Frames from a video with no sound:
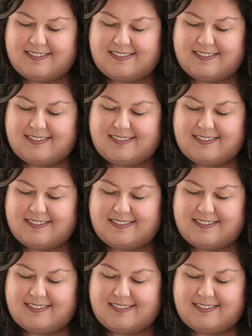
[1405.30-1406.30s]

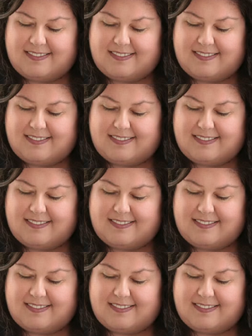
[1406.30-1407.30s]

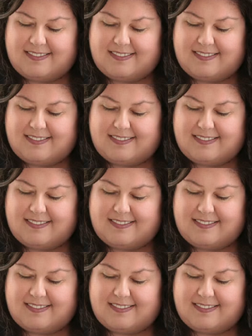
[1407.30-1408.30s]

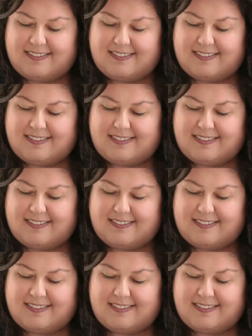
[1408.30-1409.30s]

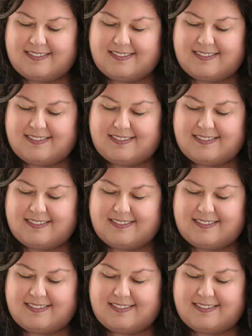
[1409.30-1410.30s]

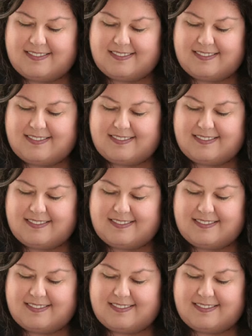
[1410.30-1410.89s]
(no lip movement)